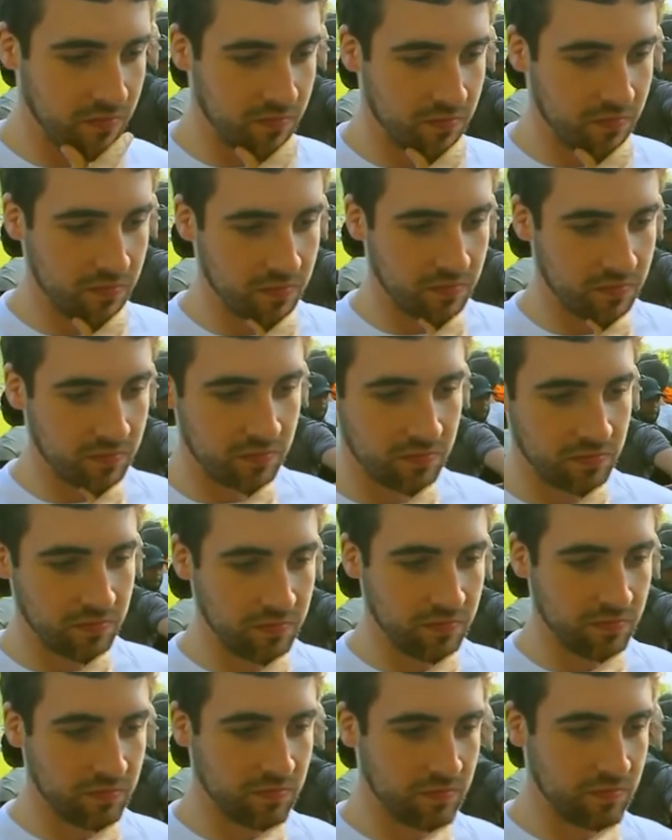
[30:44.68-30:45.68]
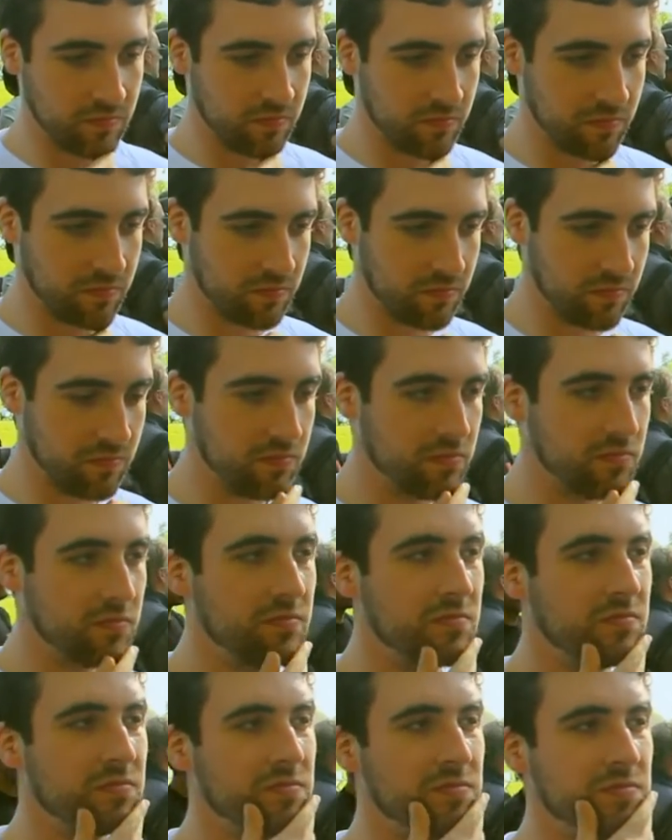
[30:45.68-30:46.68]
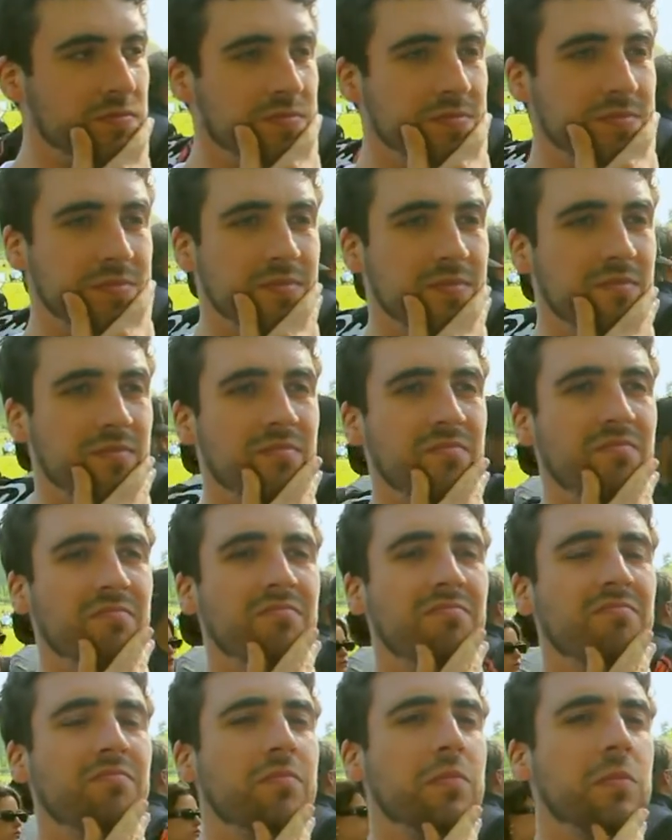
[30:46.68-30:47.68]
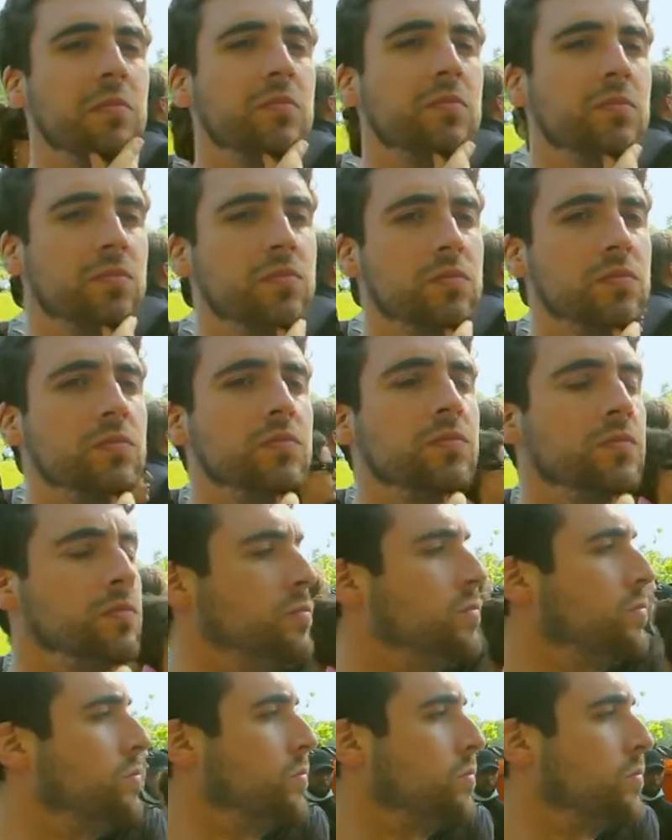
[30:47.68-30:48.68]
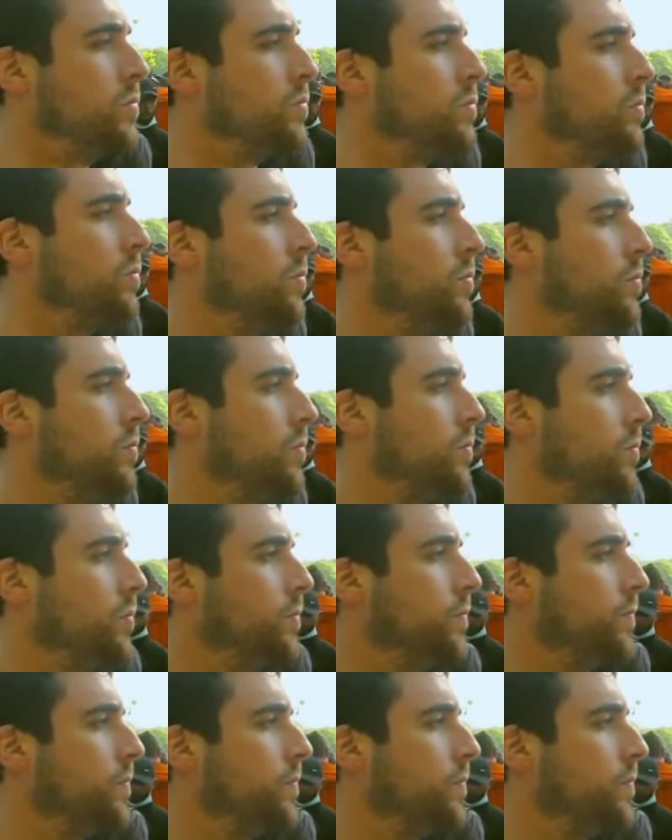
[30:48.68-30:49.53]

(not speaking)